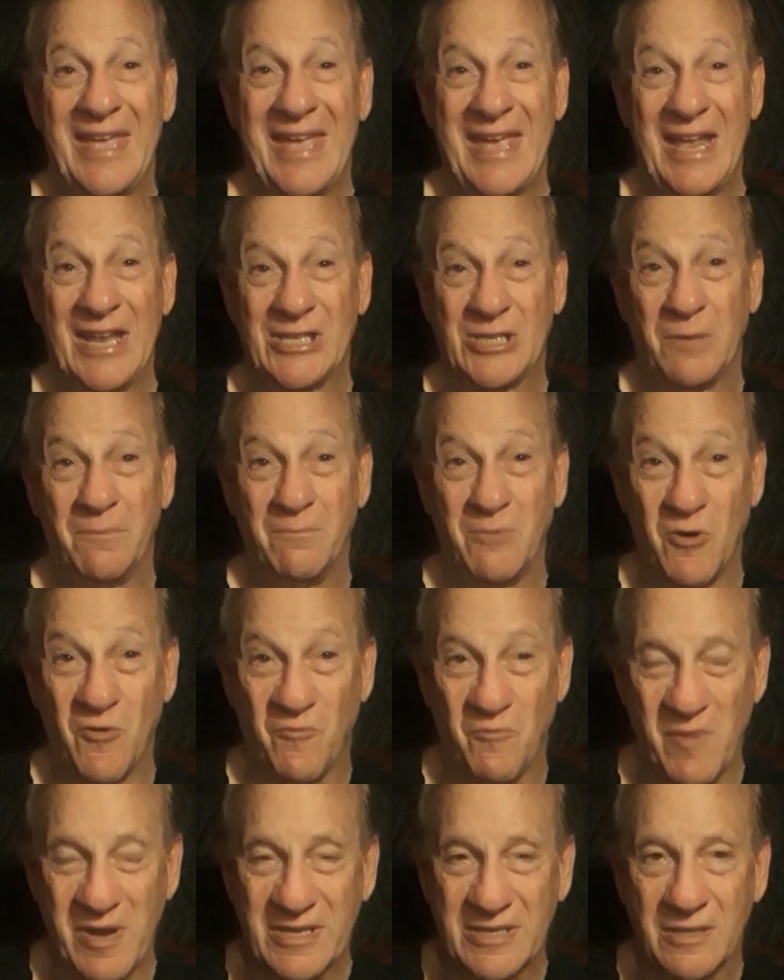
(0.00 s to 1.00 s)
It's a
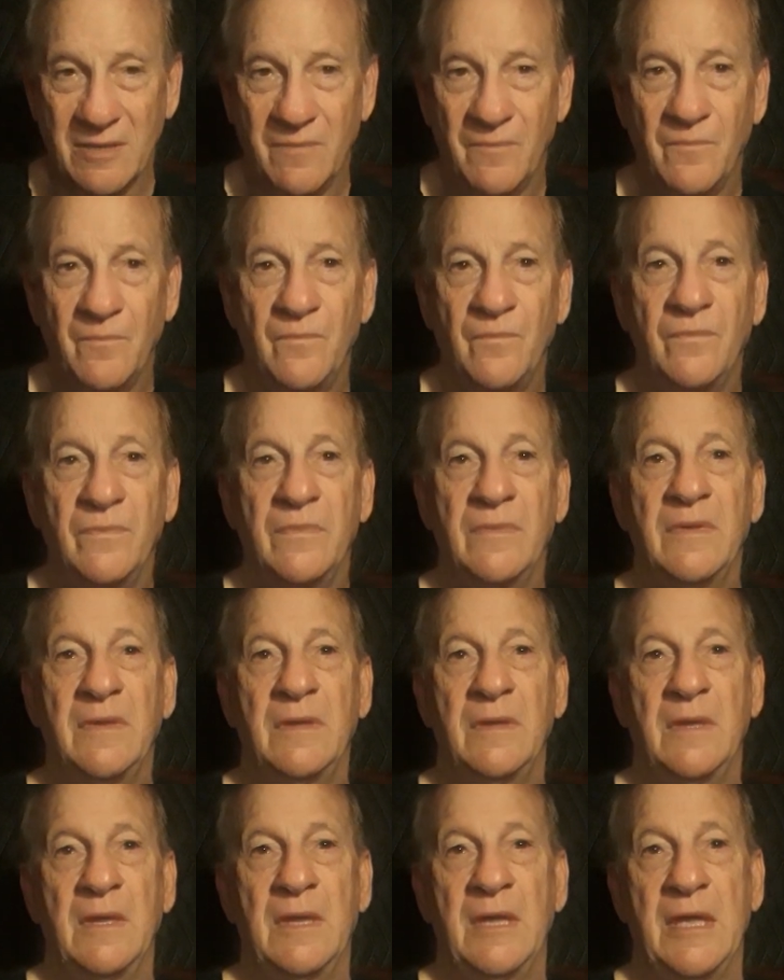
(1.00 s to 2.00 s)
movement.
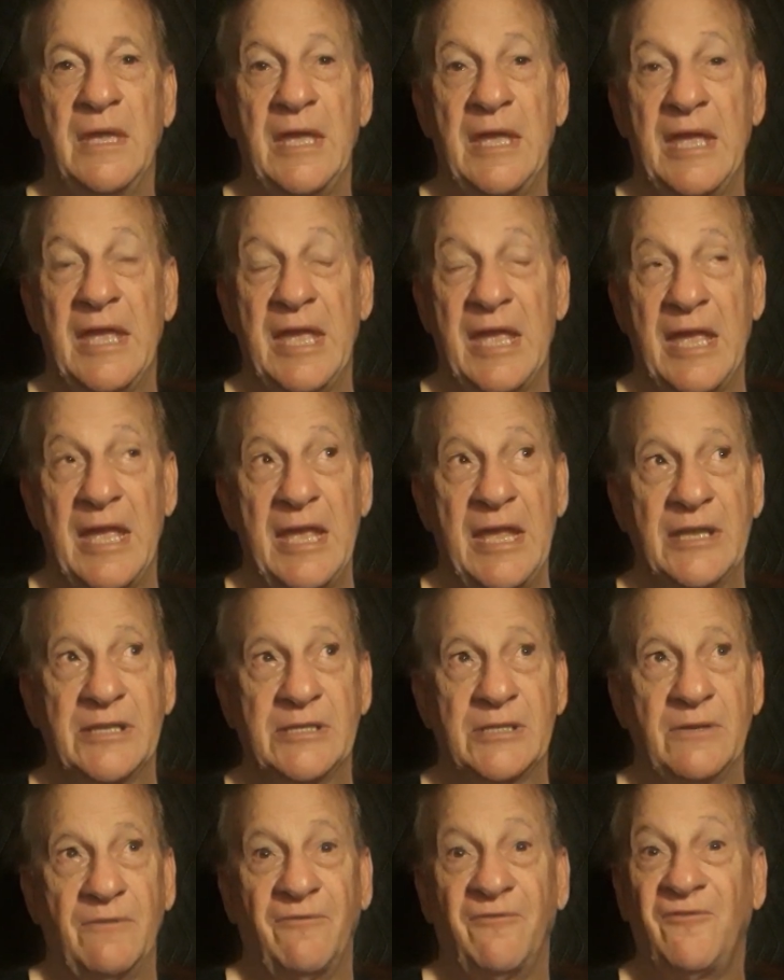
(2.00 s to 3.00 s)

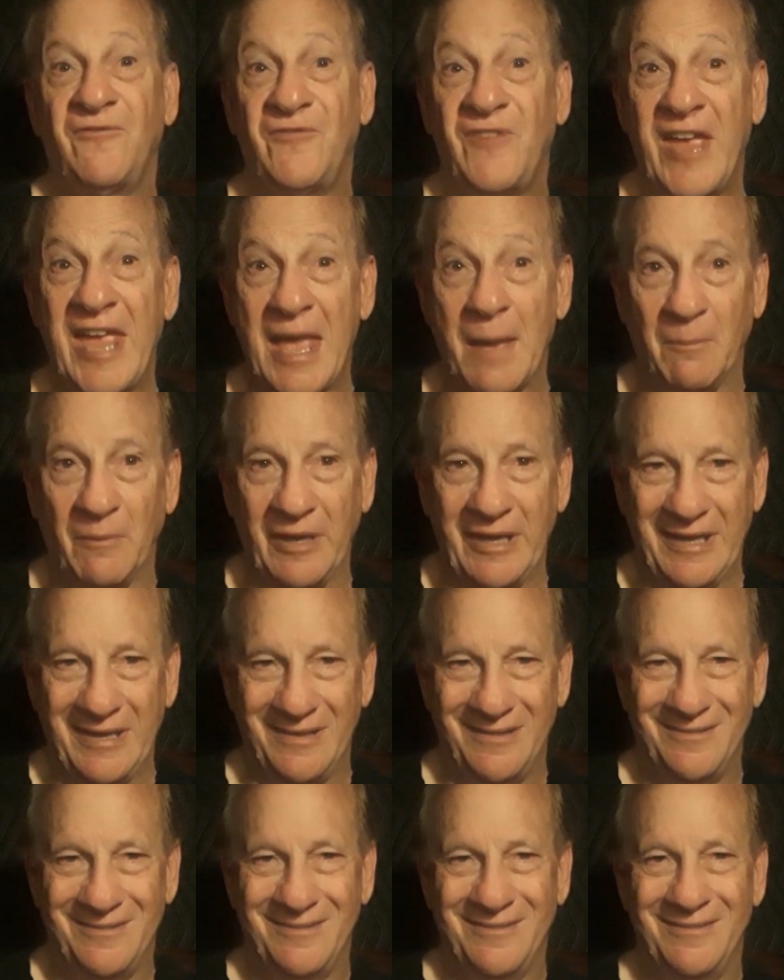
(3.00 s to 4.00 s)
It's a
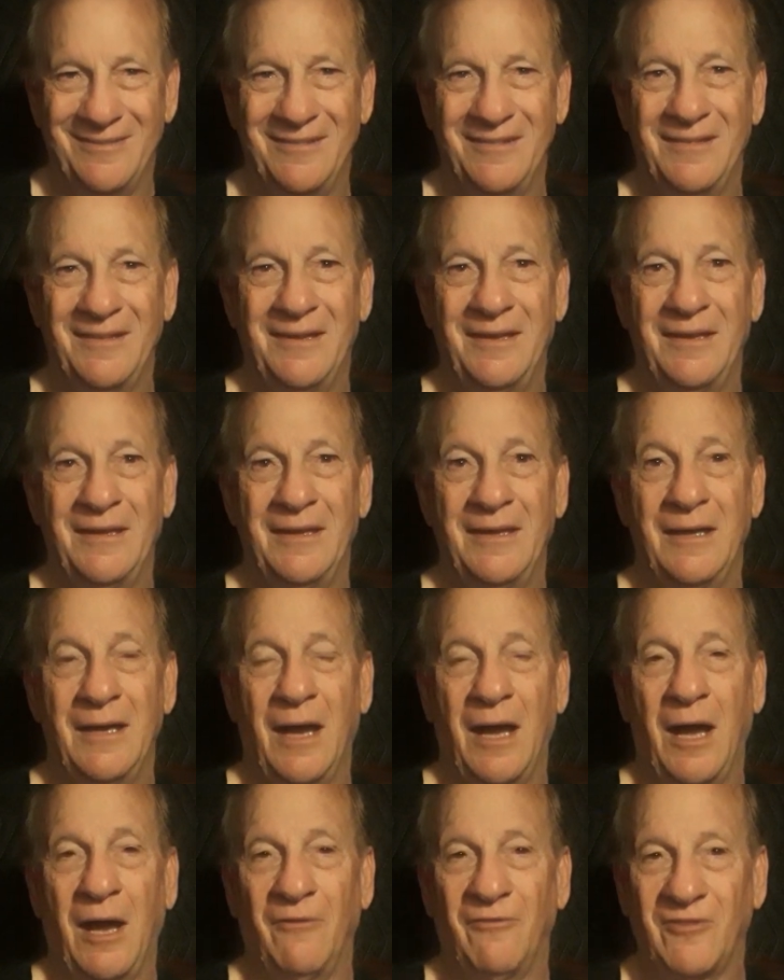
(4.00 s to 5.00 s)
family
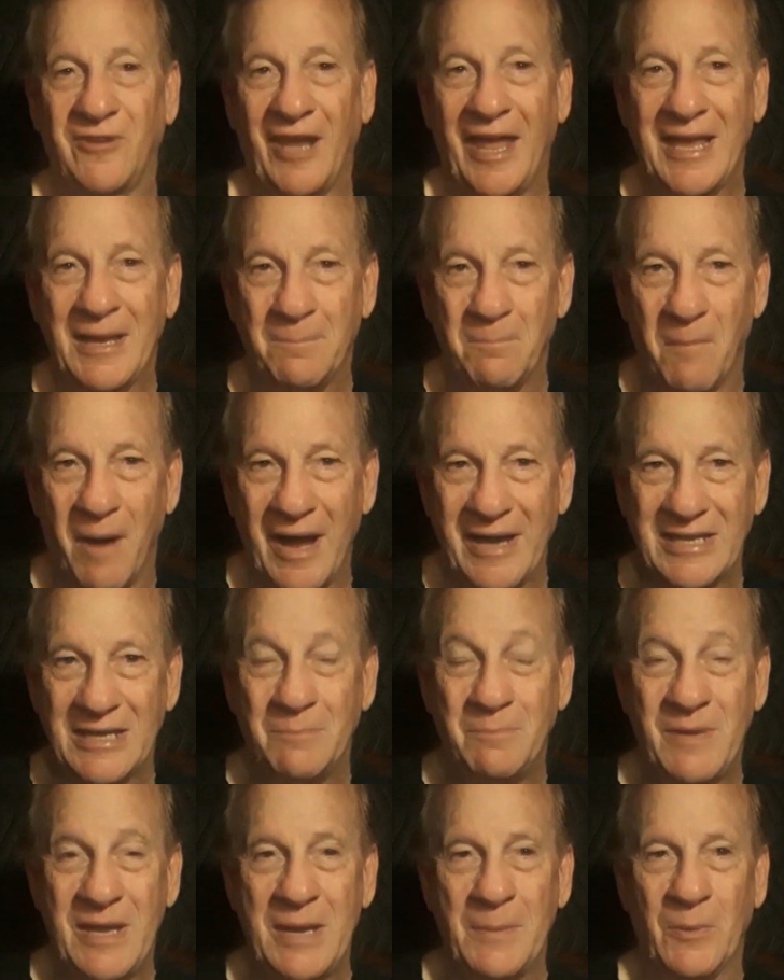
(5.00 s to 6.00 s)
of
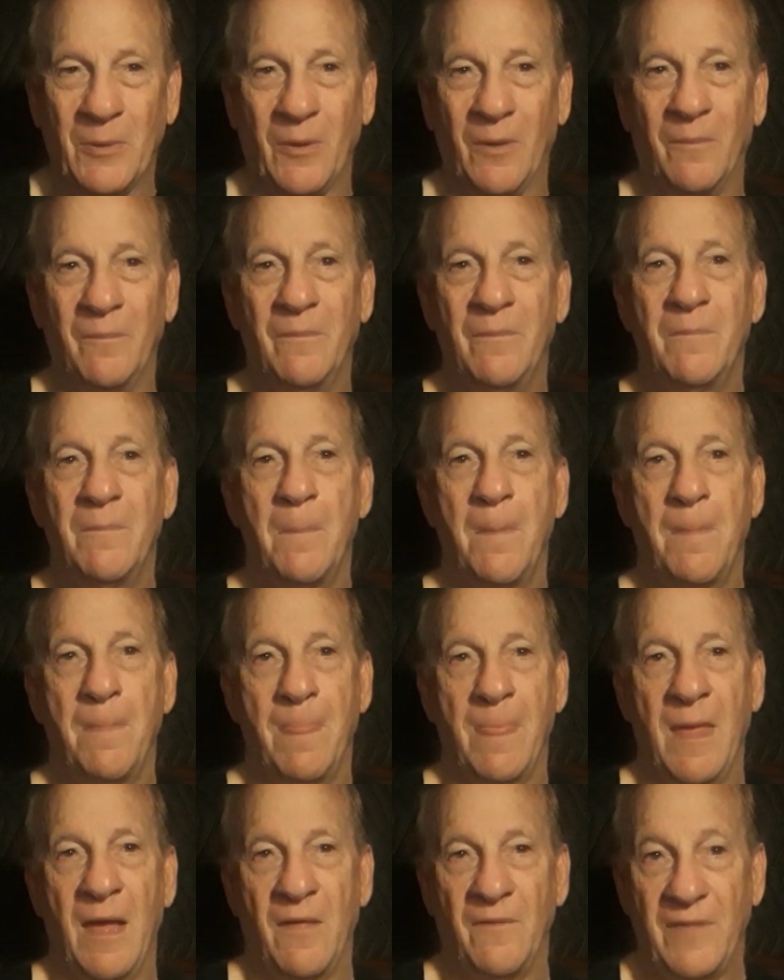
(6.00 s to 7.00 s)
like-minded people
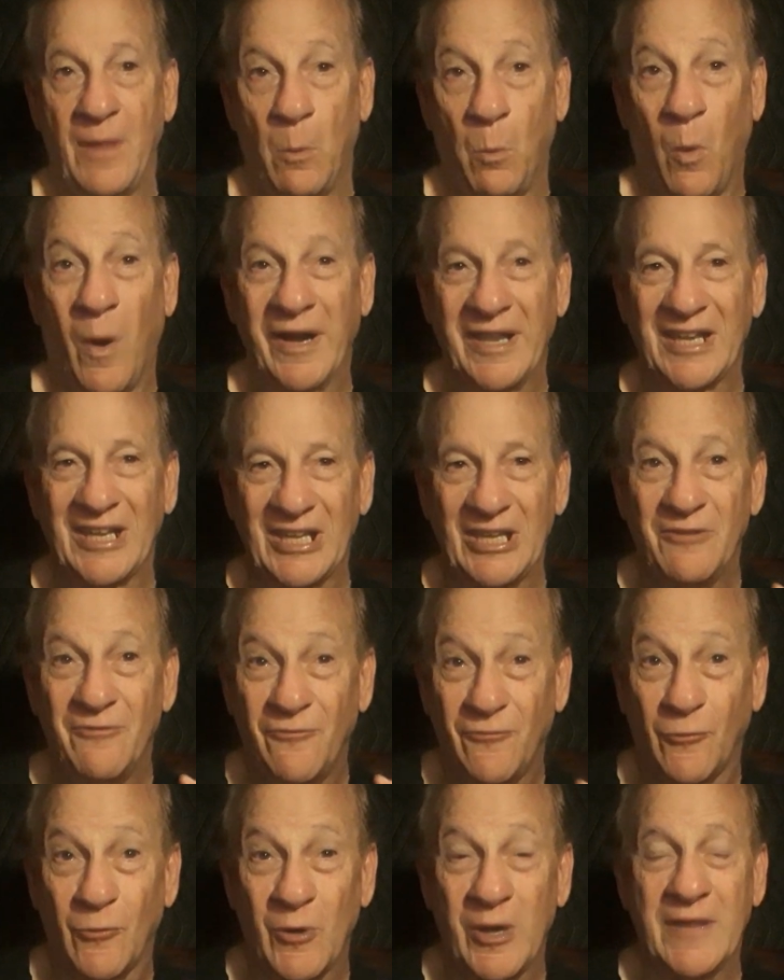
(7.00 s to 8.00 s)
that want to live
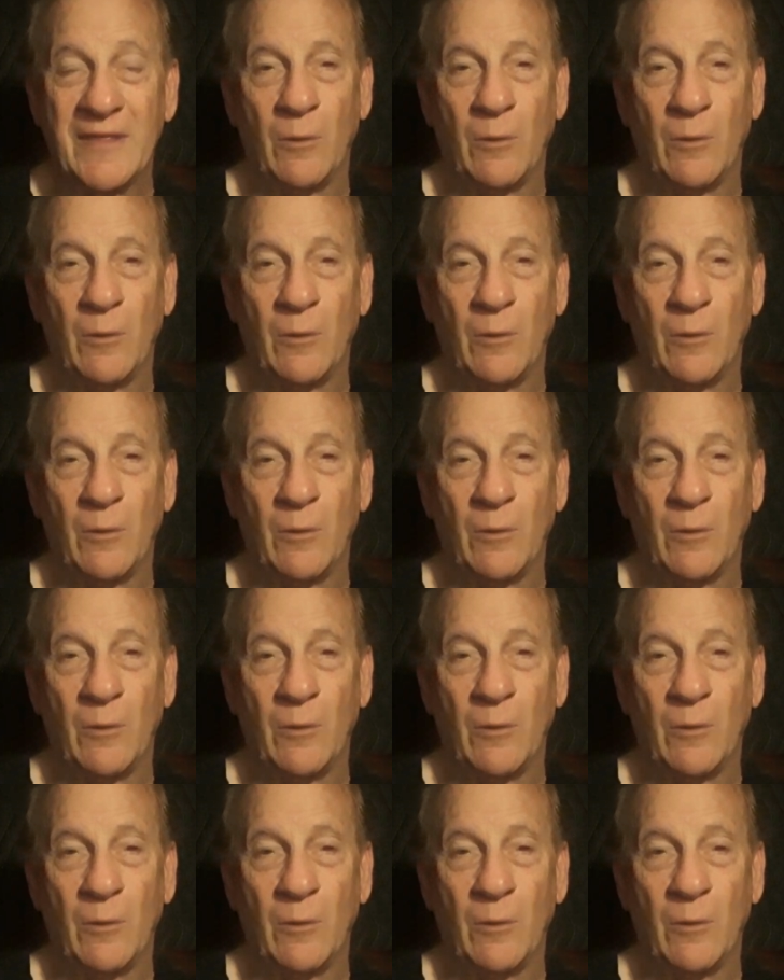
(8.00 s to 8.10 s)
free,